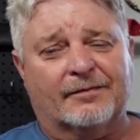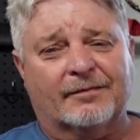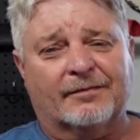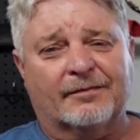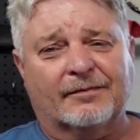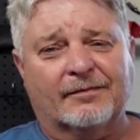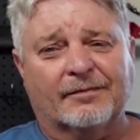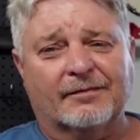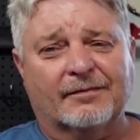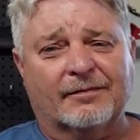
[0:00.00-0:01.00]

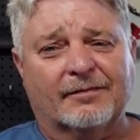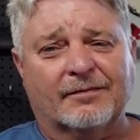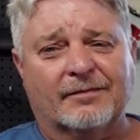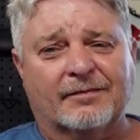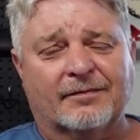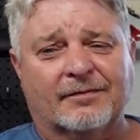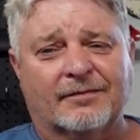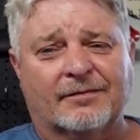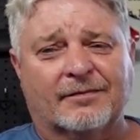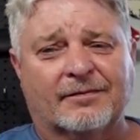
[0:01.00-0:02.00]

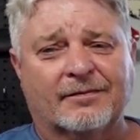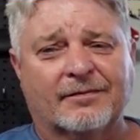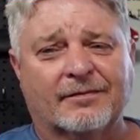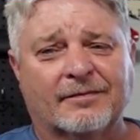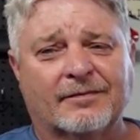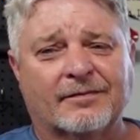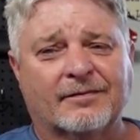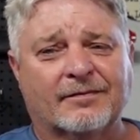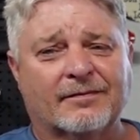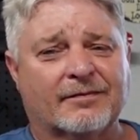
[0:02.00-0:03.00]

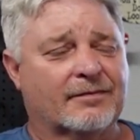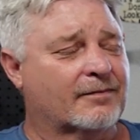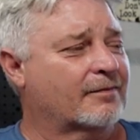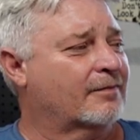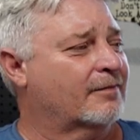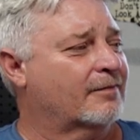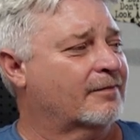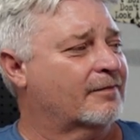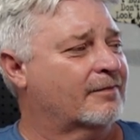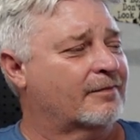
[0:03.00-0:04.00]

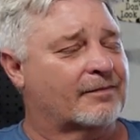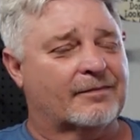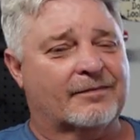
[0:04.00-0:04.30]
No words are spoken by the person on screen.